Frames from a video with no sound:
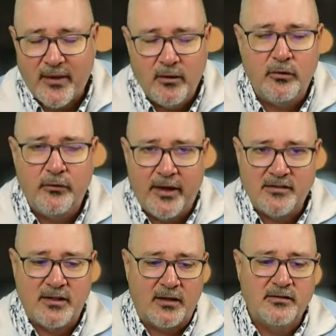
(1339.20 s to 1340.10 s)
I don't know. That's
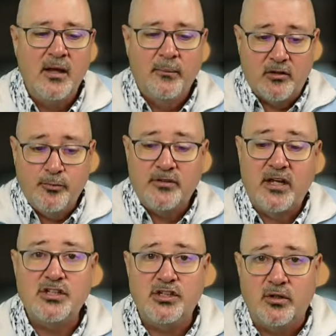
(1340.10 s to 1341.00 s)
a guess. Let's
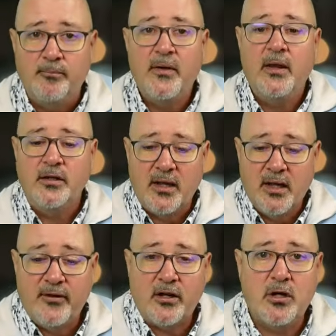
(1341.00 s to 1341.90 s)
pretend you do. You get a
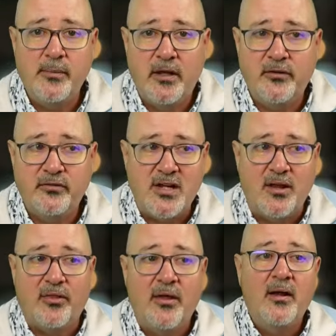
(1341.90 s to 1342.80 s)
voucher on May
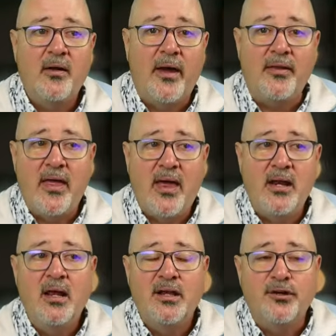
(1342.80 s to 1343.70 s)
15th, and
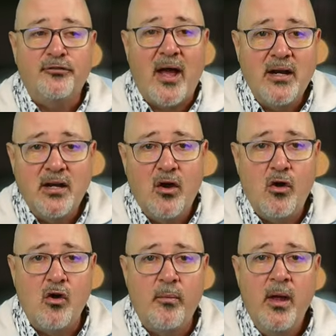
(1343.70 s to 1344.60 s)
then you find a
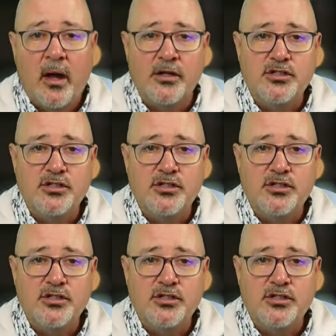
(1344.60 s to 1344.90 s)
home on